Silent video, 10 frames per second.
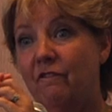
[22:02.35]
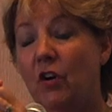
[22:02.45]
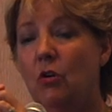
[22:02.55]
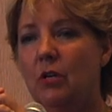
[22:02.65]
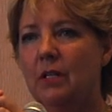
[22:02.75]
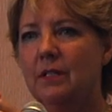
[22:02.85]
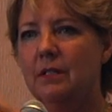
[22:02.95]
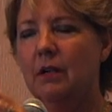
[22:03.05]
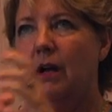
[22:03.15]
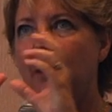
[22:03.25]

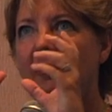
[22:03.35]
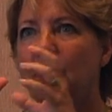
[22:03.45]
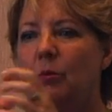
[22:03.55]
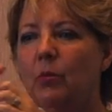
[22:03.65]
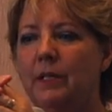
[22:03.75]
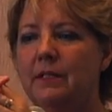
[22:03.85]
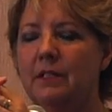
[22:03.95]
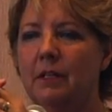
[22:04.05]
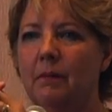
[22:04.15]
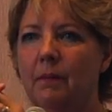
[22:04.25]
focus, God, give me
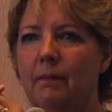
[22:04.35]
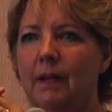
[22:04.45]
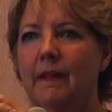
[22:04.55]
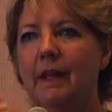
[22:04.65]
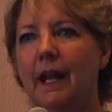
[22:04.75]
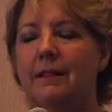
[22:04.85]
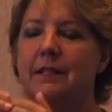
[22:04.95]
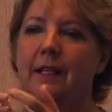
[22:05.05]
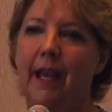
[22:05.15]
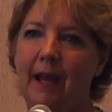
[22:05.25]
wisdom, and then
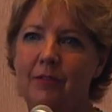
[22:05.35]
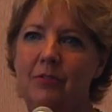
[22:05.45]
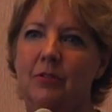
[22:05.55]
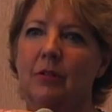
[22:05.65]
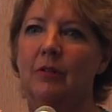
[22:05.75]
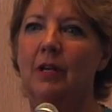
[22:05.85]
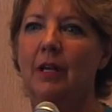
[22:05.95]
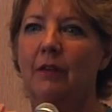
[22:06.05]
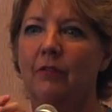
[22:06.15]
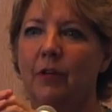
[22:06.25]
asking counsel
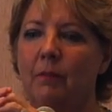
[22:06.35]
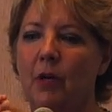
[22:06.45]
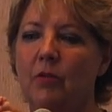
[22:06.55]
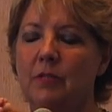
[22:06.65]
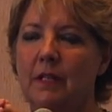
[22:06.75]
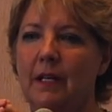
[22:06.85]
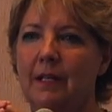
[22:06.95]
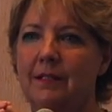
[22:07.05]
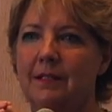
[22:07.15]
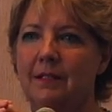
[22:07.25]
from those
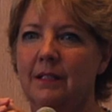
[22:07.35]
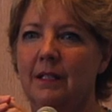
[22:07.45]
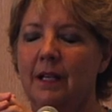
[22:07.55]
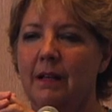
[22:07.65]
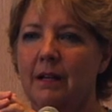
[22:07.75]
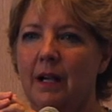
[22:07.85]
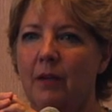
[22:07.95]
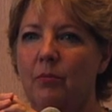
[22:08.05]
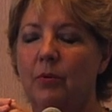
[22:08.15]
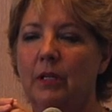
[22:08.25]
that
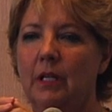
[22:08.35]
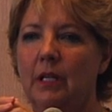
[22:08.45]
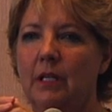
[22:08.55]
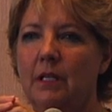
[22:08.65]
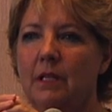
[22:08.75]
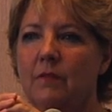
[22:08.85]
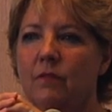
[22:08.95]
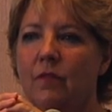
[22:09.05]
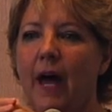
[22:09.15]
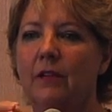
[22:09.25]
I really
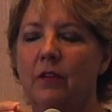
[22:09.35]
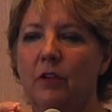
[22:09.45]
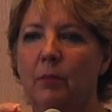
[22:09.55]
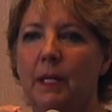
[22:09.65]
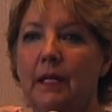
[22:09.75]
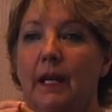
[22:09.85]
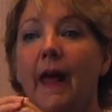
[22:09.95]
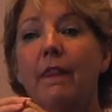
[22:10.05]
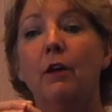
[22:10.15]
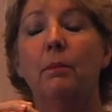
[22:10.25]
value their opinion,
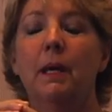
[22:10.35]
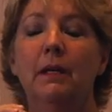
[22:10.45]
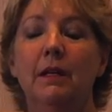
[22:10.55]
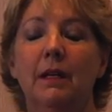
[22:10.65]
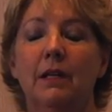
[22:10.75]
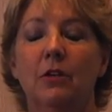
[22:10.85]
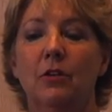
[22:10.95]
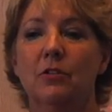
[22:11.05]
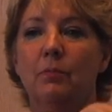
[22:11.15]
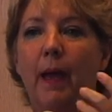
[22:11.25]
and their opinion in
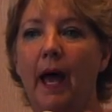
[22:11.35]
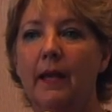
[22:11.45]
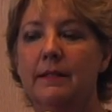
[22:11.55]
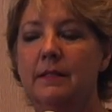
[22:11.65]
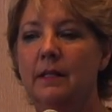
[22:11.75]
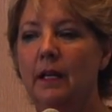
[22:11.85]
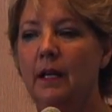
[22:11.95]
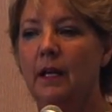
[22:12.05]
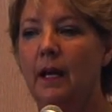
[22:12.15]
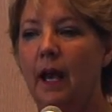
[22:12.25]
years past
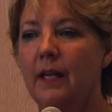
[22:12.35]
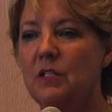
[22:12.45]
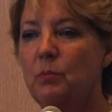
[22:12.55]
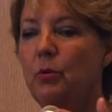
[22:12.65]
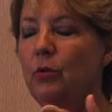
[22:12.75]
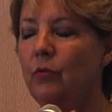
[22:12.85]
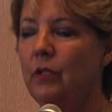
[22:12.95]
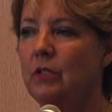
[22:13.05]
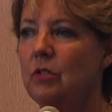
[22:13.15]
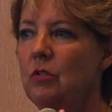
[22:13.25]
has
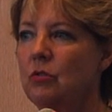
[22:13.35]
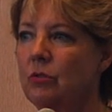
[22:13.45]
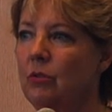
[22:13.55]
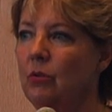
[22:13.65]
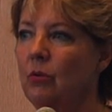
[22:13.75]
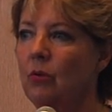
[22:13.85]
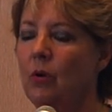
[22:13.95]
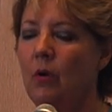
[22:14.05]
proven true.